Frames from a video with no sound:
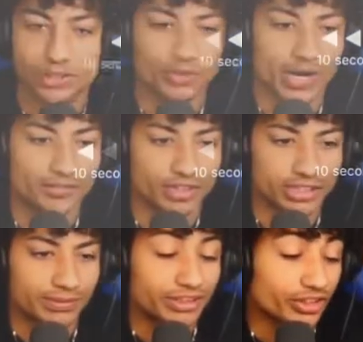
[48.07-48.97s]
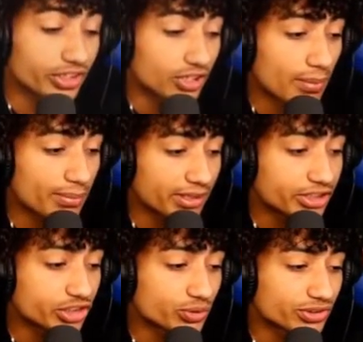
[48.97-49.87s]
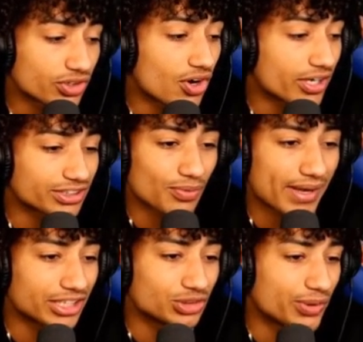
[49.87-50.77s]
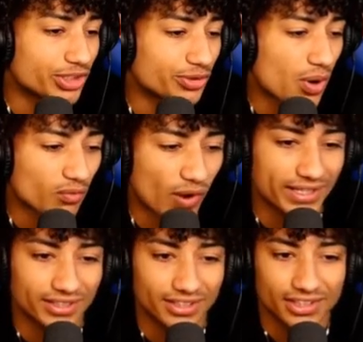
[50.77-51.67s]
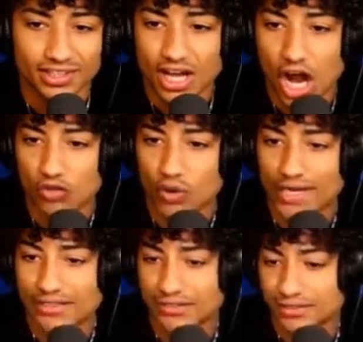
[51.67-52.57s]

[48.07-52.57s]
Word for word: Join you right after this. Make sure you're in the lobby. Make sure your joins are on so I can join you. All right. All right.